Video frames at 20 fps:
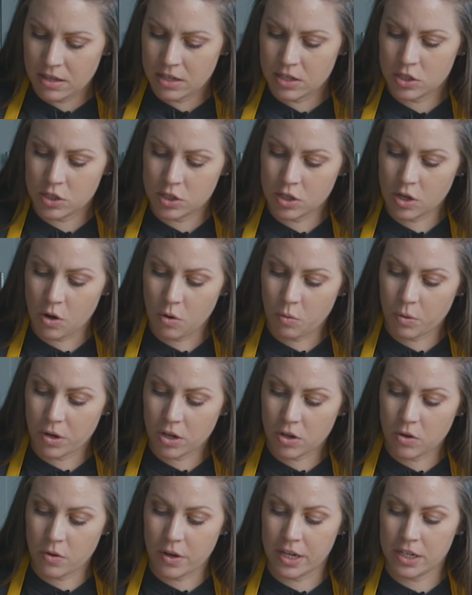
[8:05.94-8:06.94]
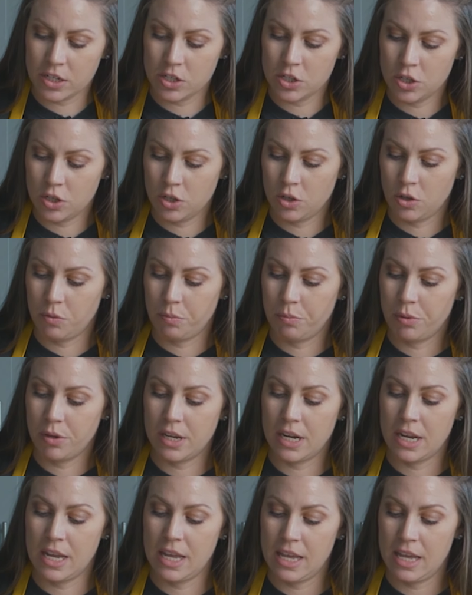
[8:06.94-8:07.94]
so we're going to
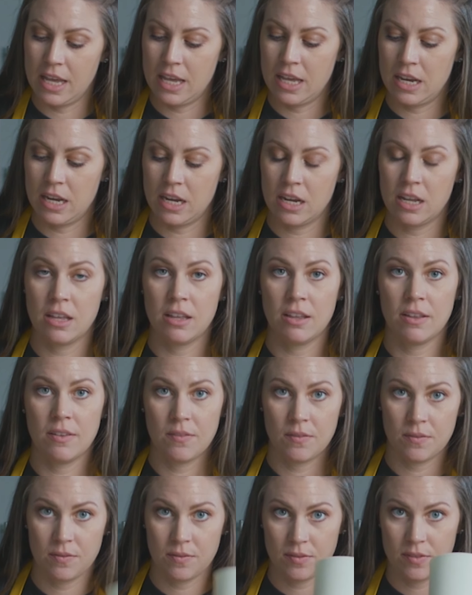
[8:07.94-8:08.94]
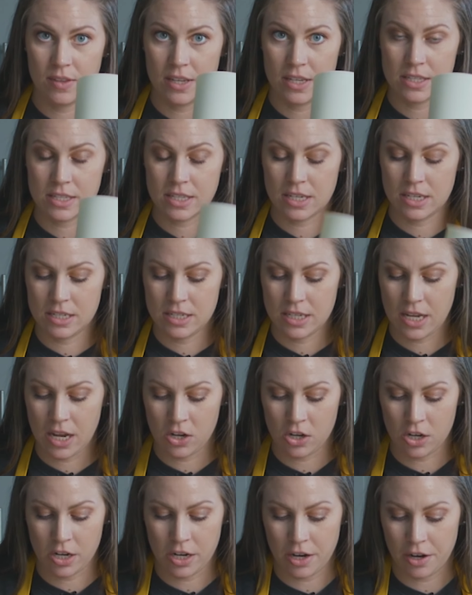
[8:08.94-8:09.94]
put it in this
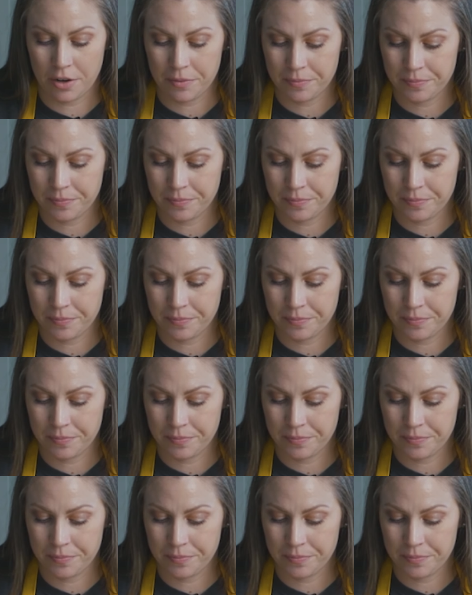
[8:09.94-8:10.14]
container here.